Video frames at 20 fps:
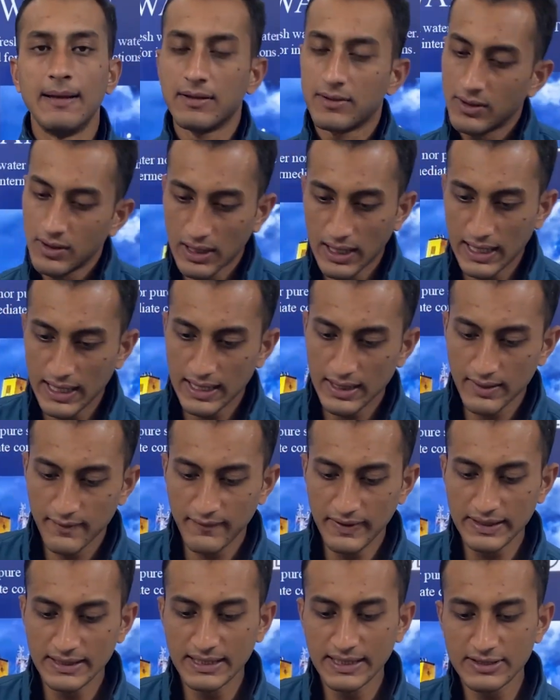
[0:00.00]

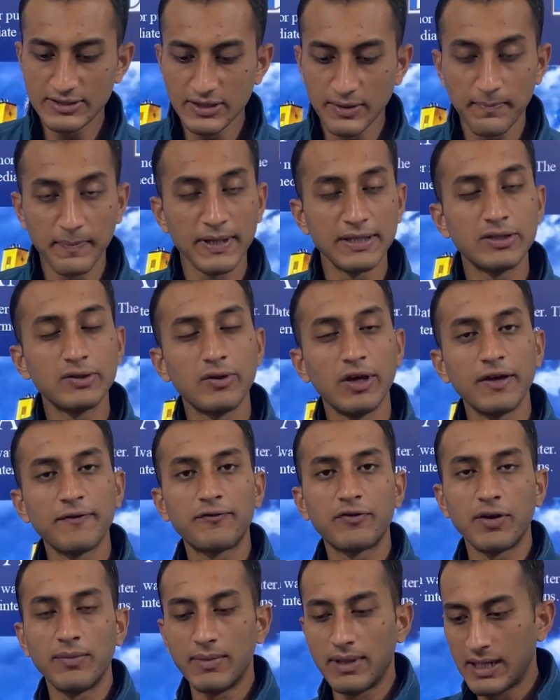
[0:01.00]
When the ship is going
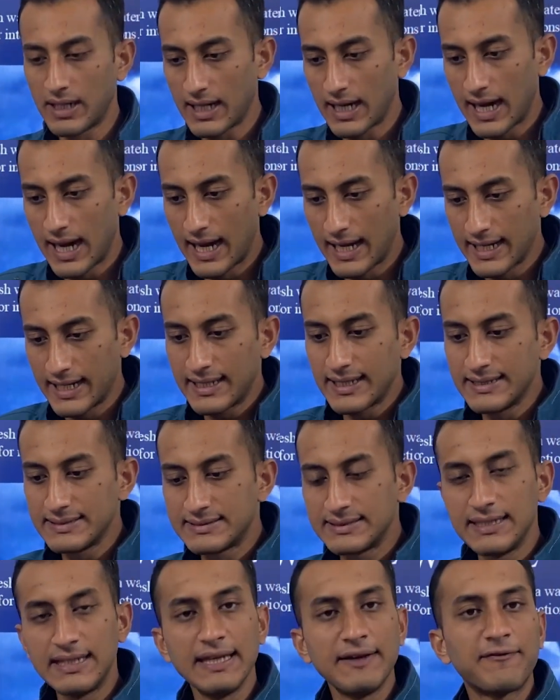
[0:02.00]
from a higher
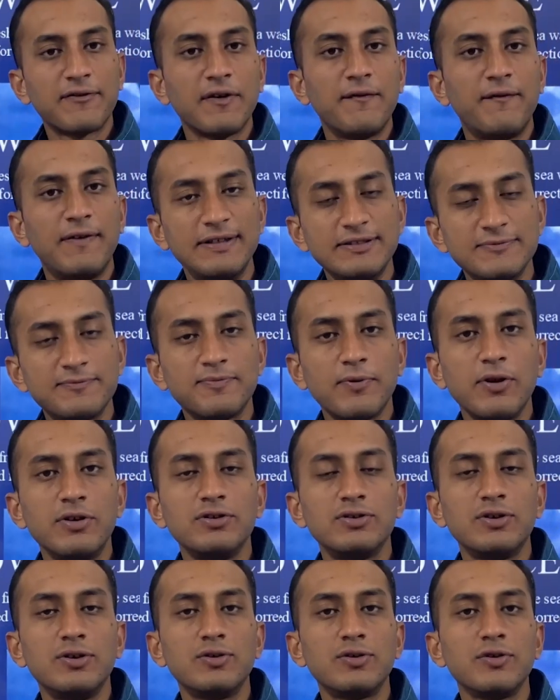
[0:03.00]
density from
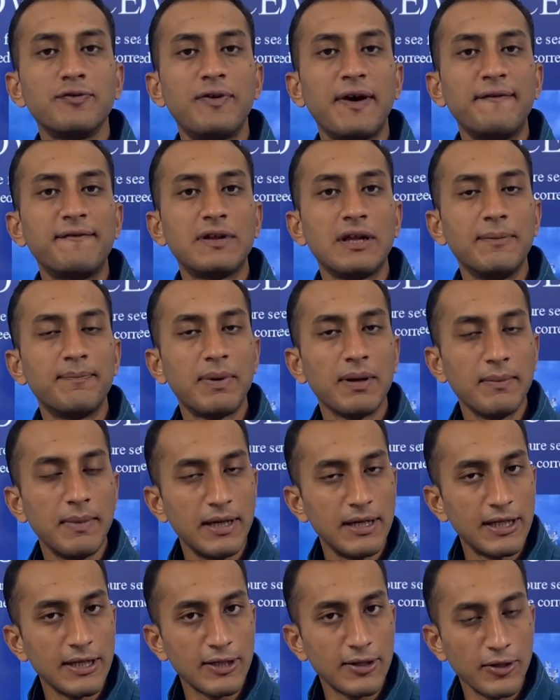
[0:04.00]
1.025 ton per
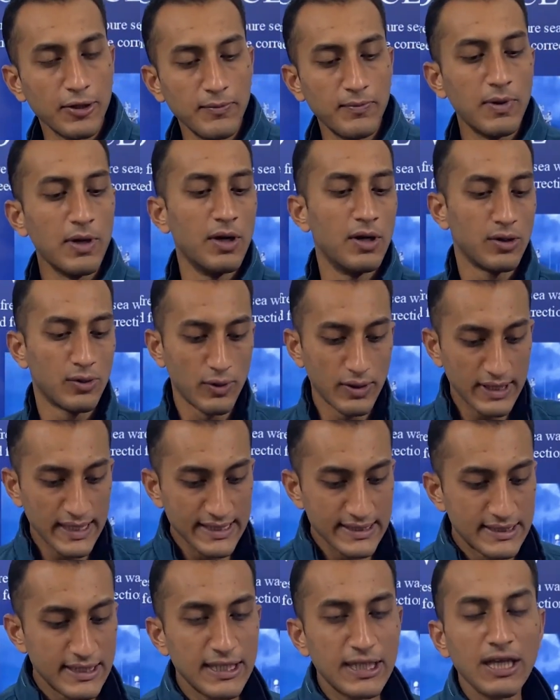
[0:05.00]
meter cube to a
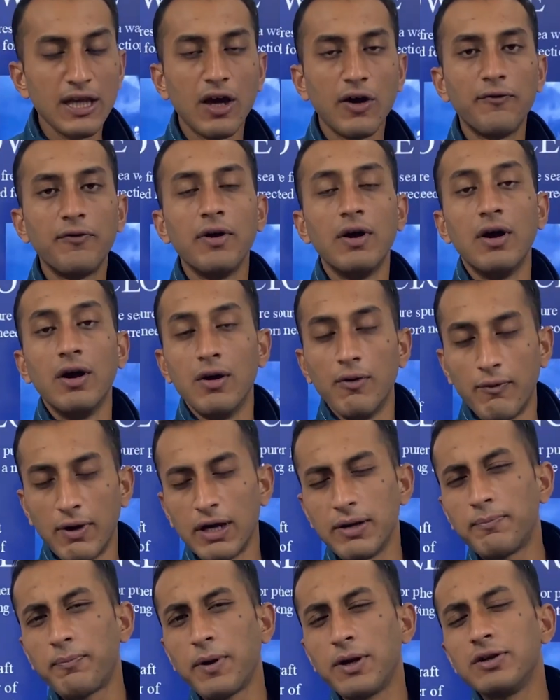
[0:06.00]
density of
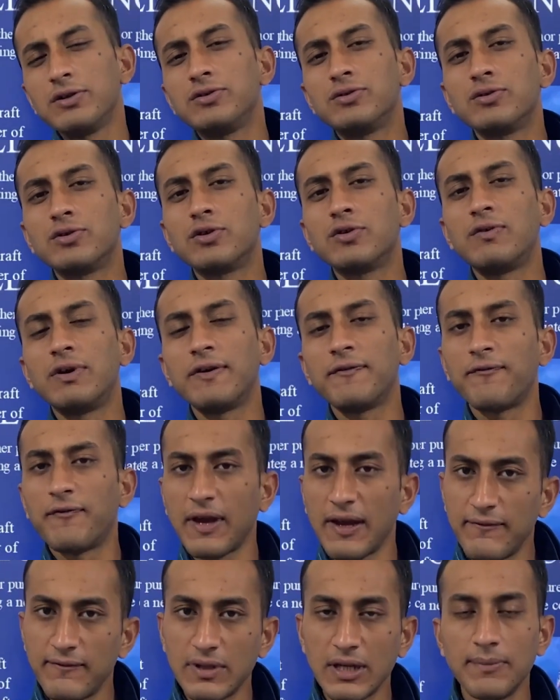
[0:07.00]

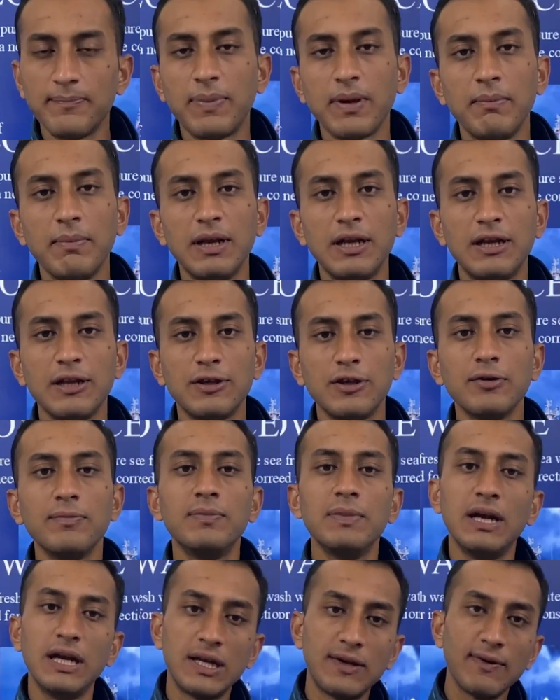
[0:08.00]
1.015 ton per meter
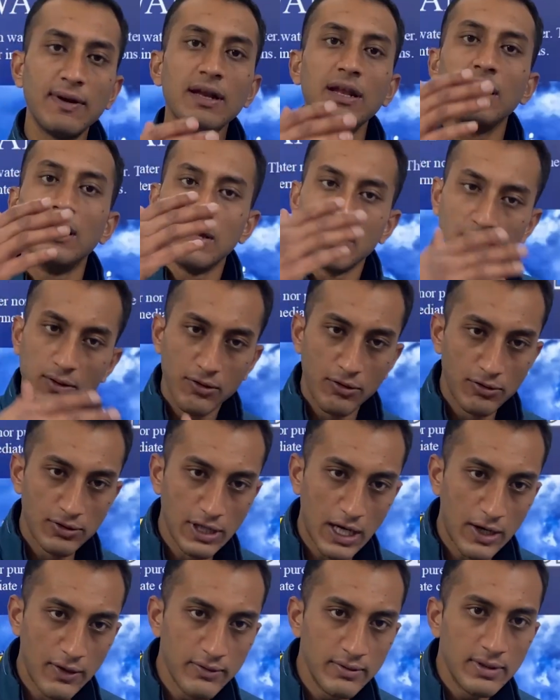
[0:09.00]
cube, it will go
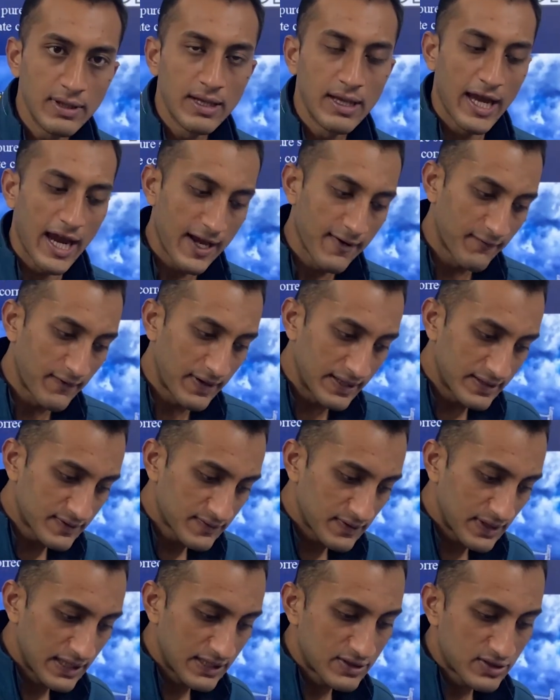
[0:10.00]
down, and
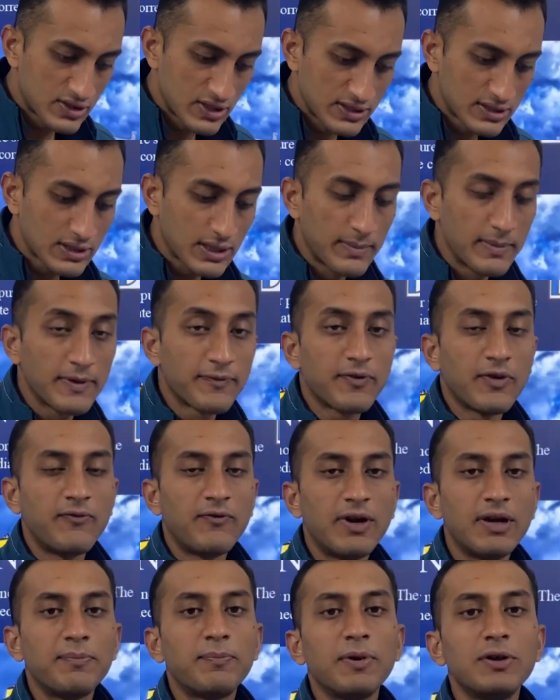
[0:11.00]
once she is coming from
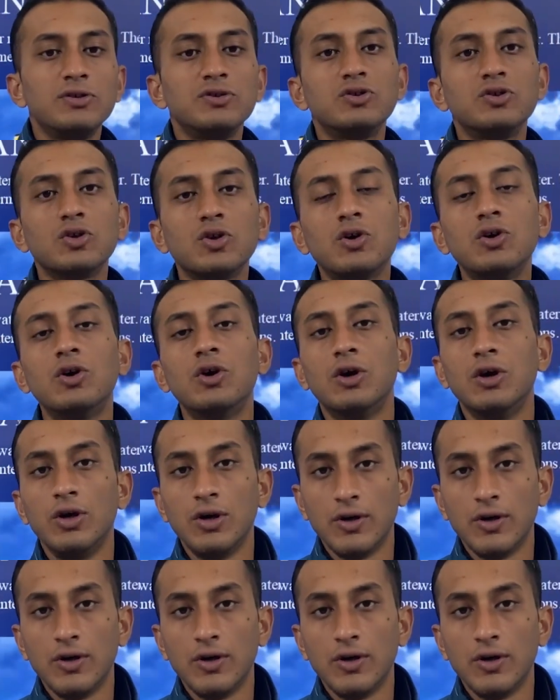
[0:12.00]
1.015